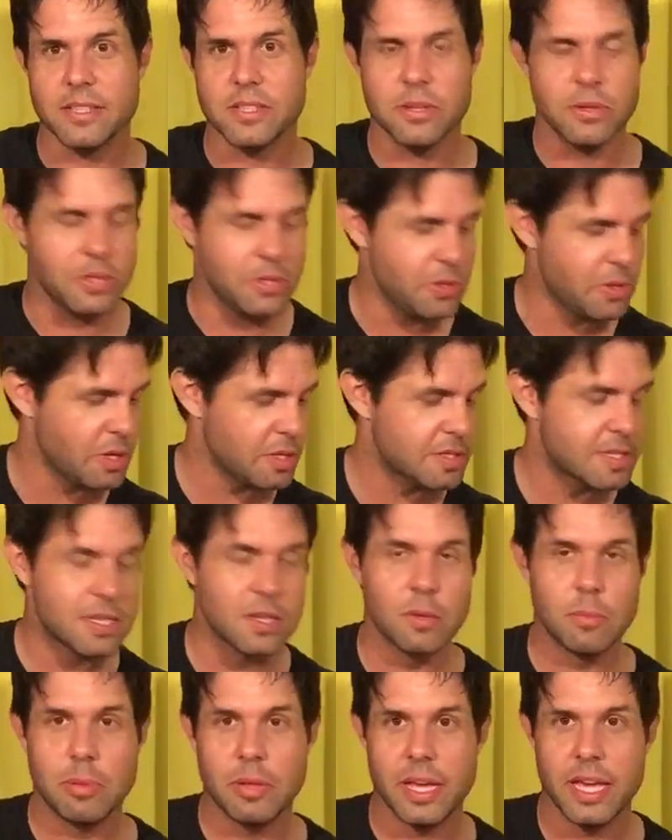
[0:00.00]
So you could
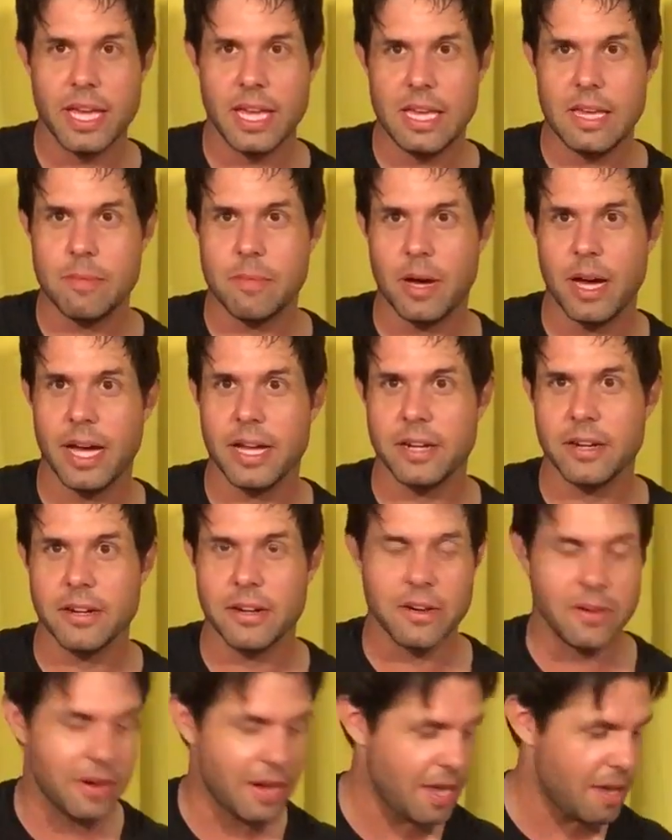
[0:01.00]
still play E
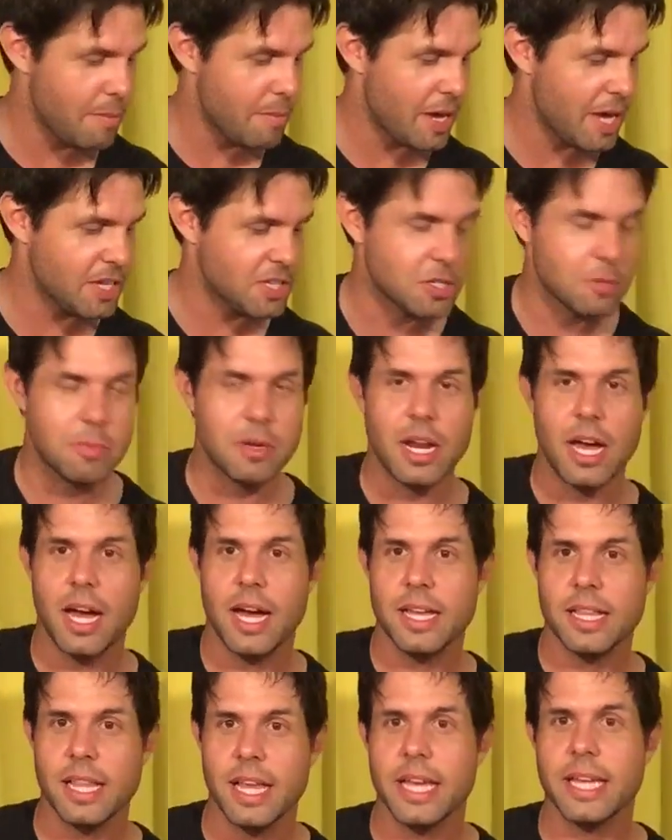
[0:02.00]
minor or E major, but
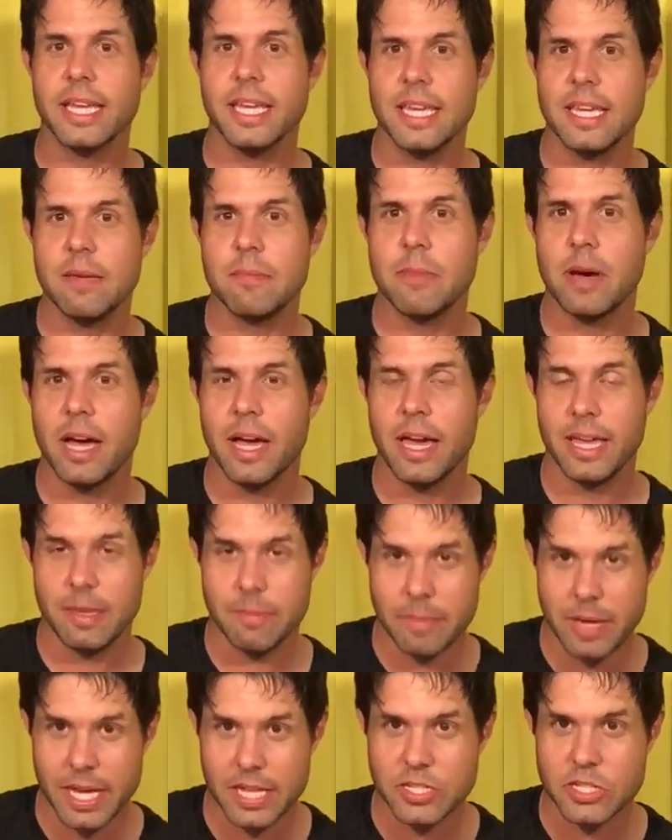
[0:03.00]
I like E
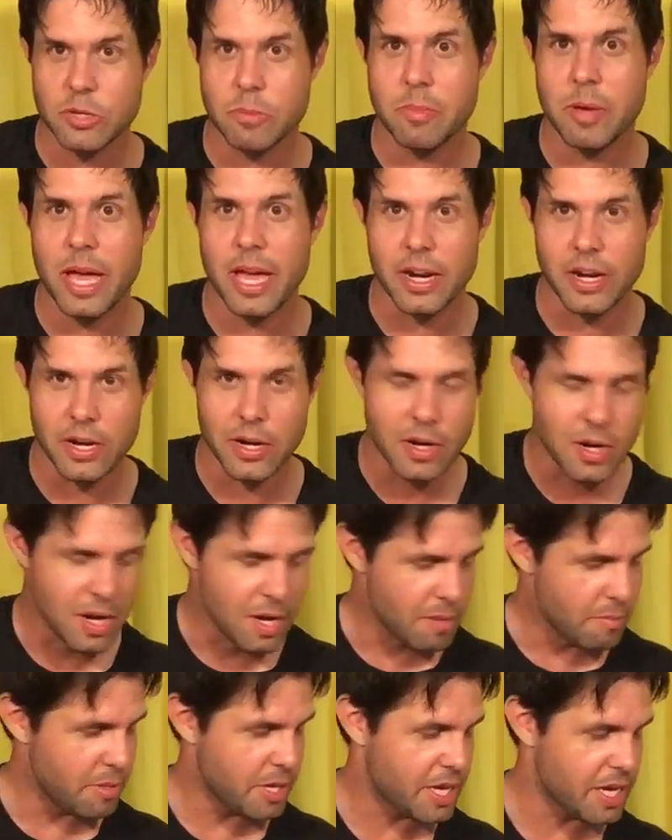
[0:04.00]
major better
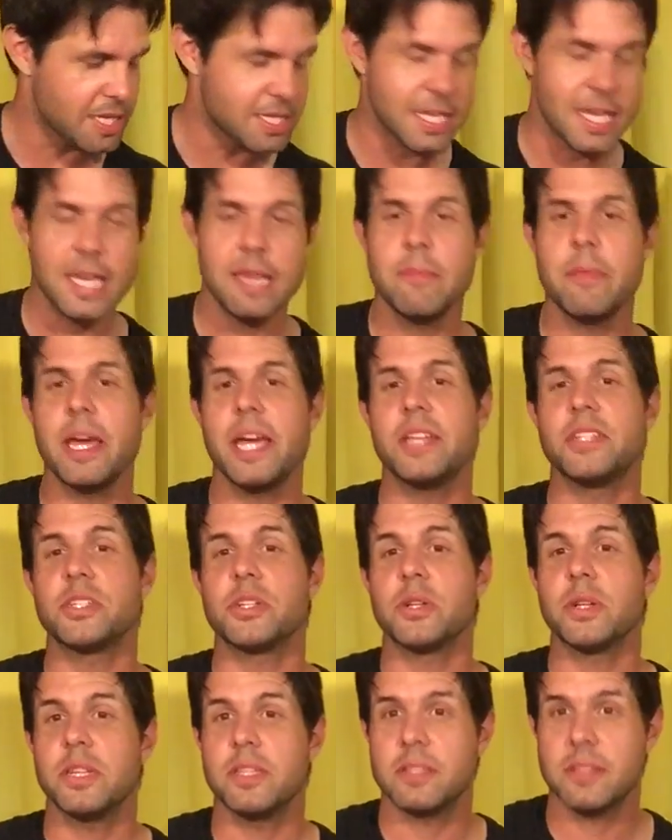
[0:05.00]
because E
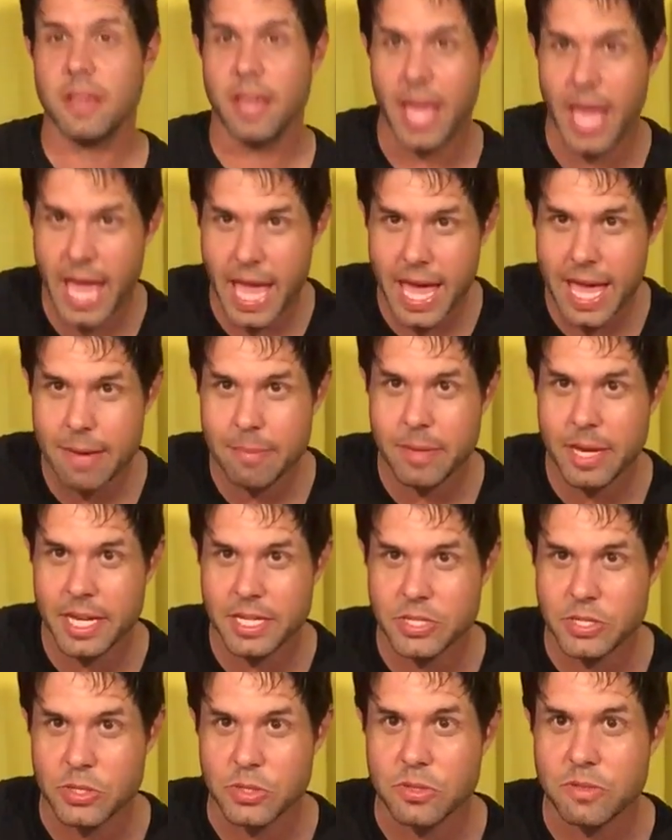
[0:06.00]
major is A
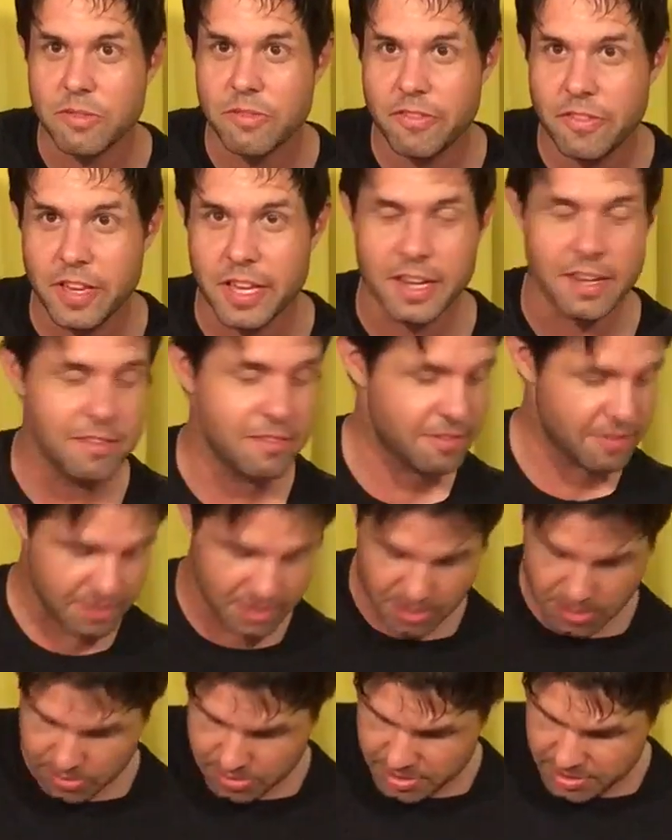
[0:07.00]
major's fifth.
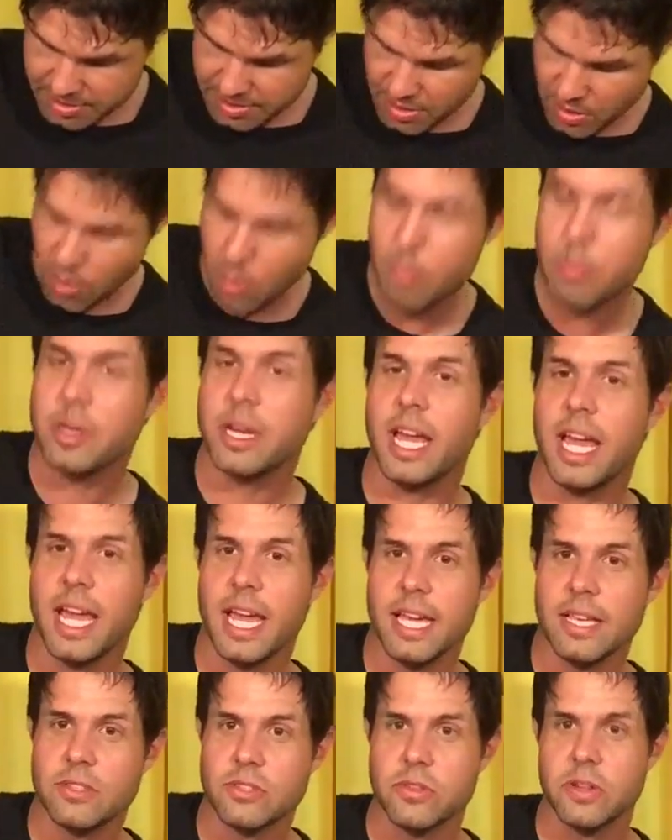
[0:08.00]
Notice the open
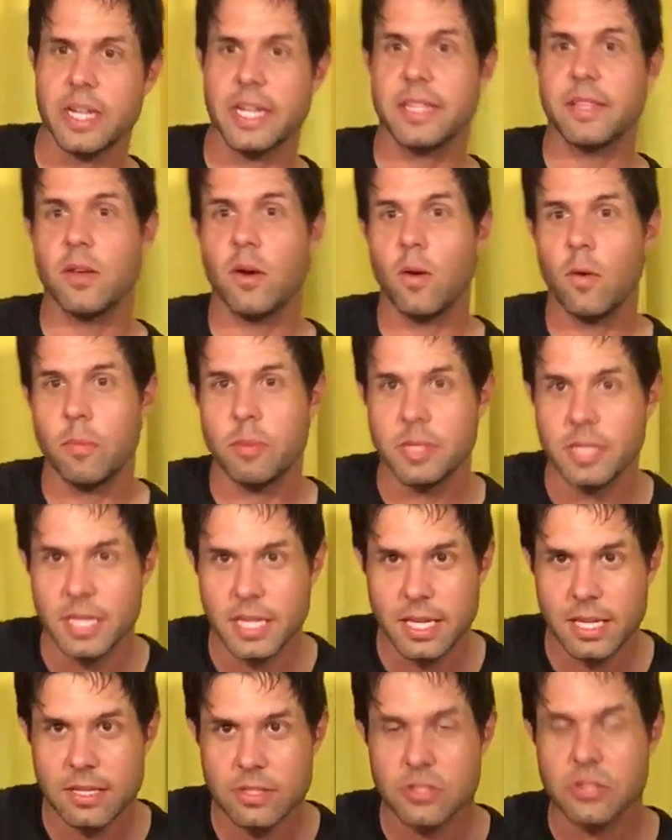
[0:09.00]
A string and the open
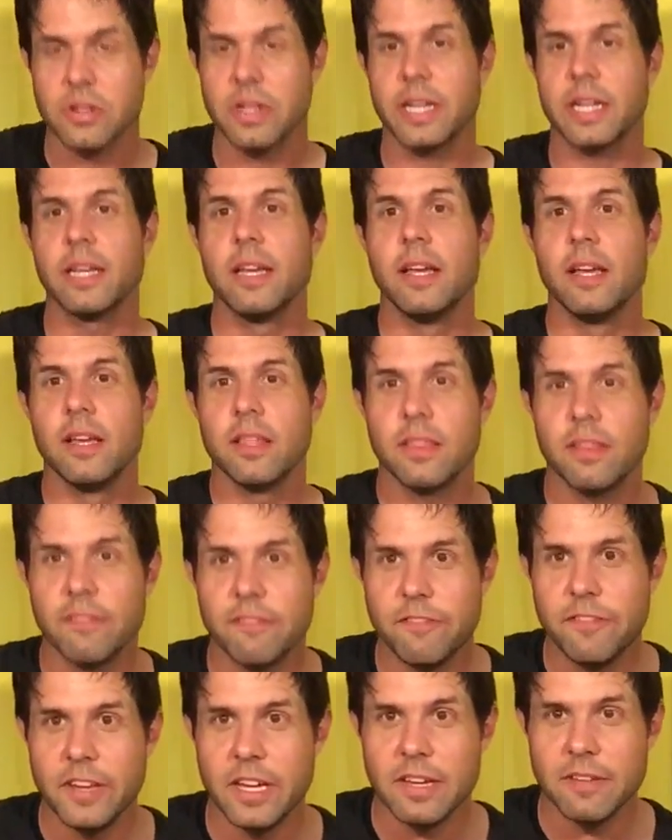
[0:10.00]
E string. The
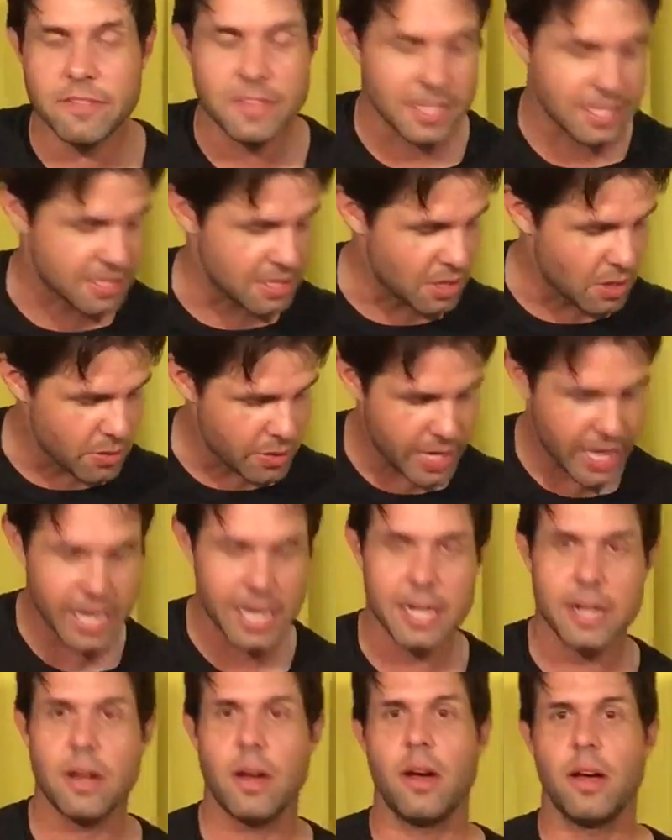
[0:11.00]
fifth is
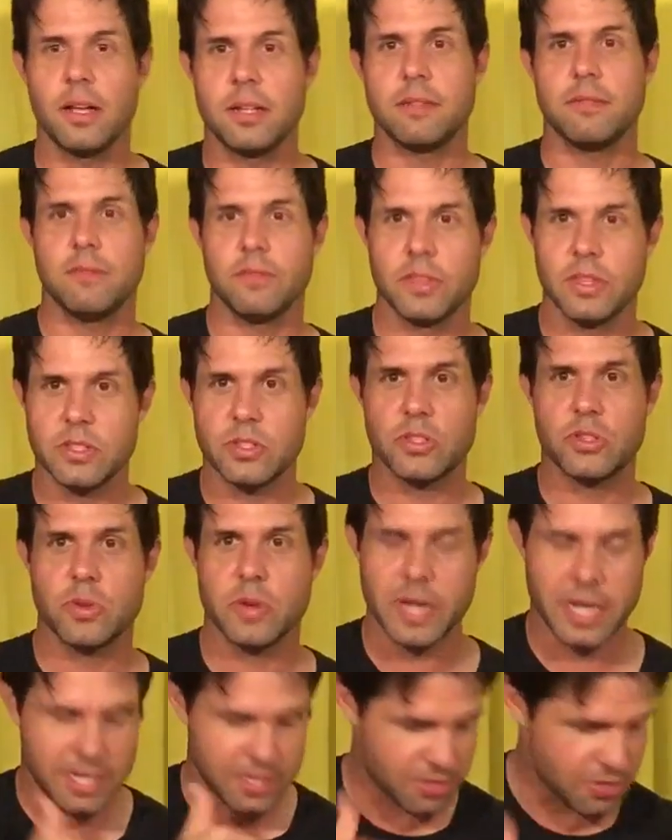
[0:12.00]
located on the
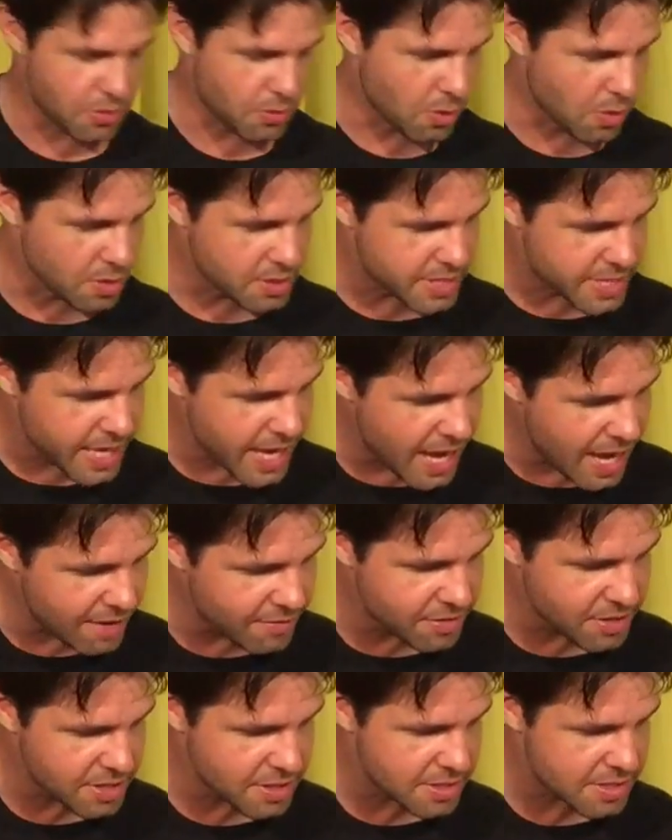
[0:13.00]
string towards the
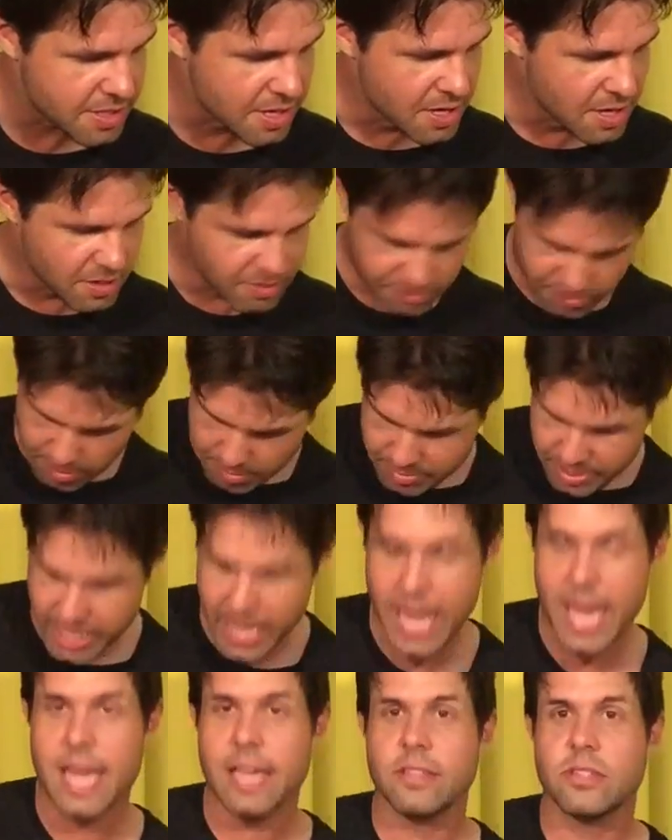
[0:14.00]
heavens from the
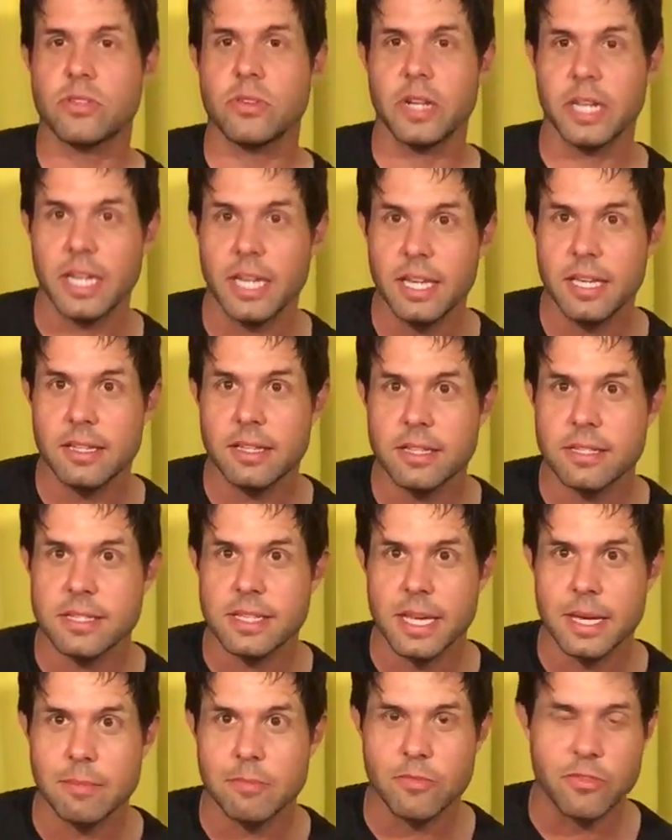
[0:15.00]
A string in the
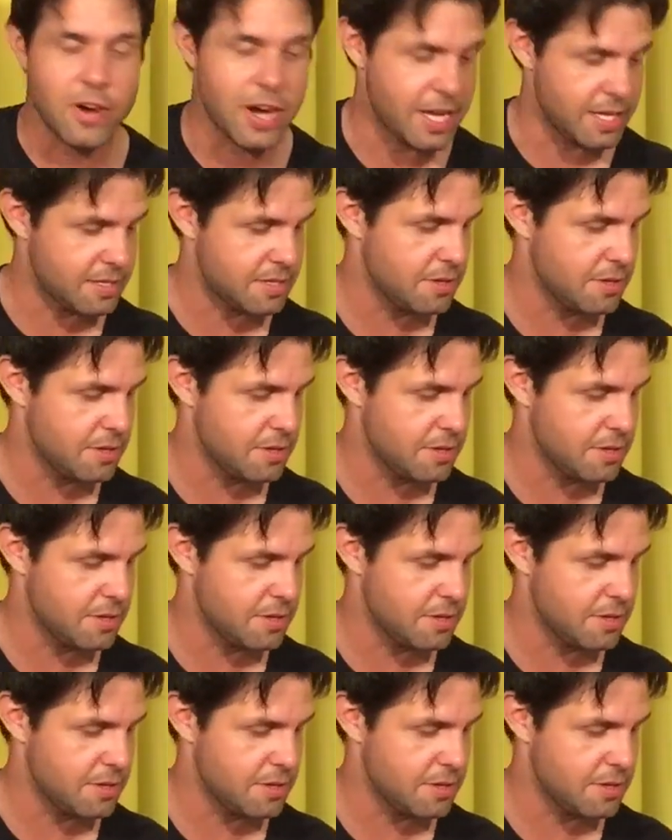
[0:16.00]
same fret.